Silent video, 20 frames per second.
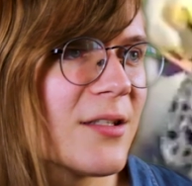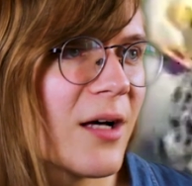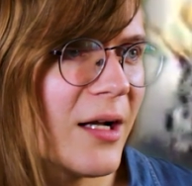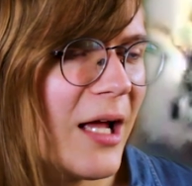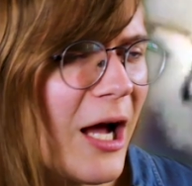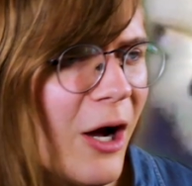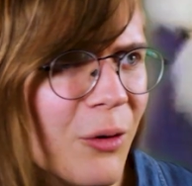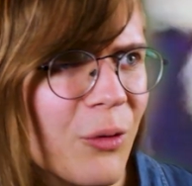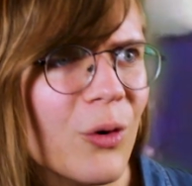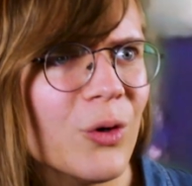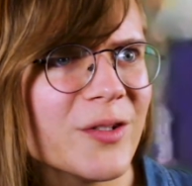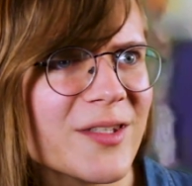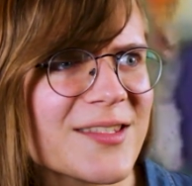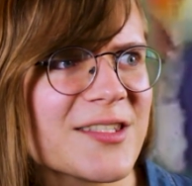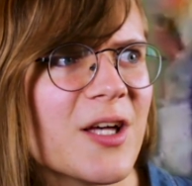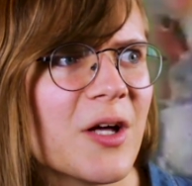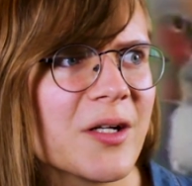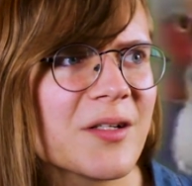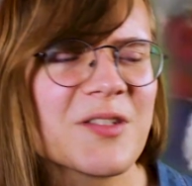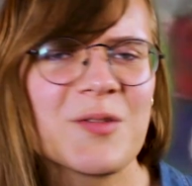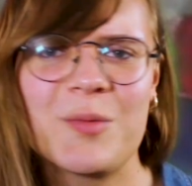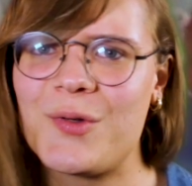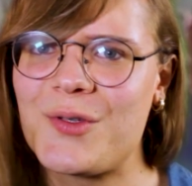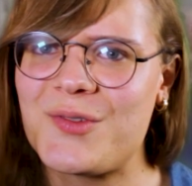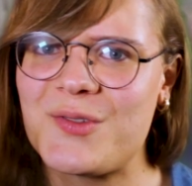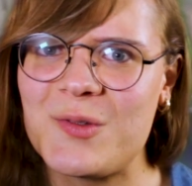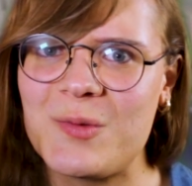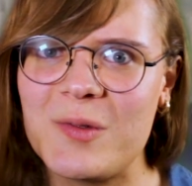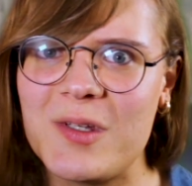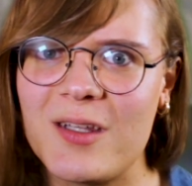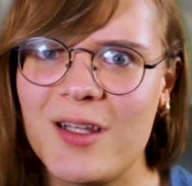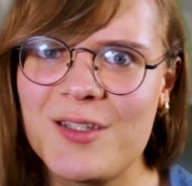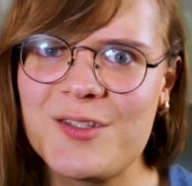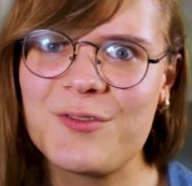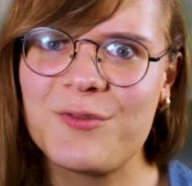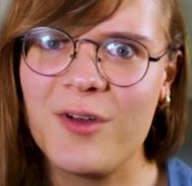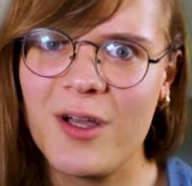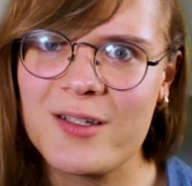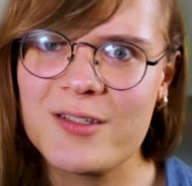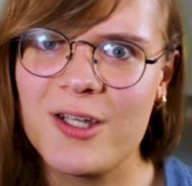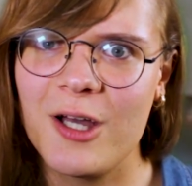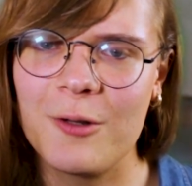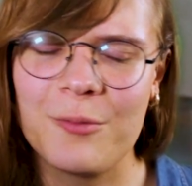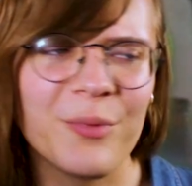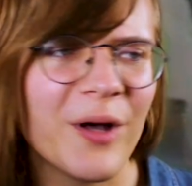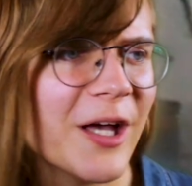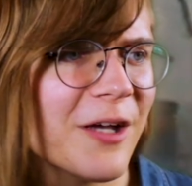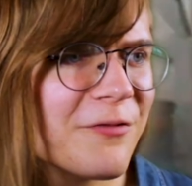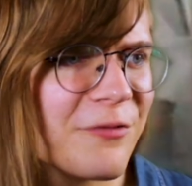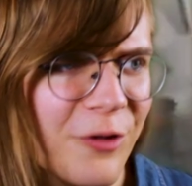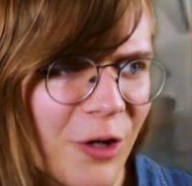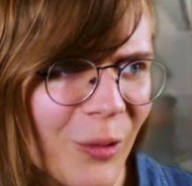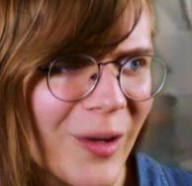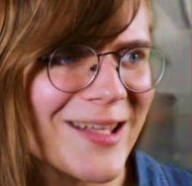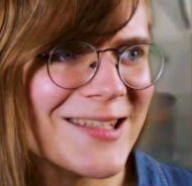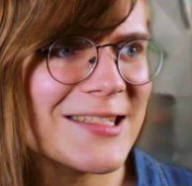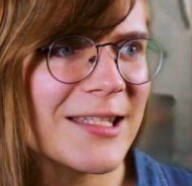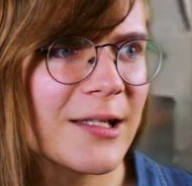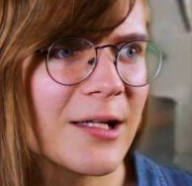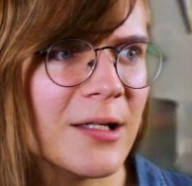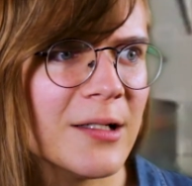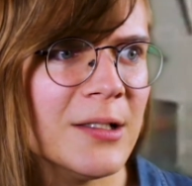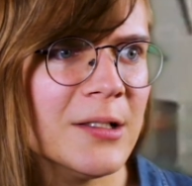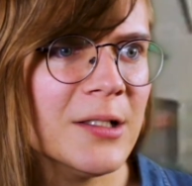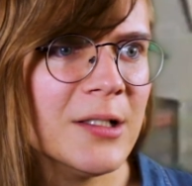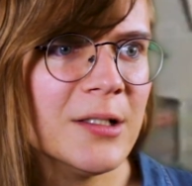Son- how old is Sonic supposed to be? That's fucked up. I have no idea.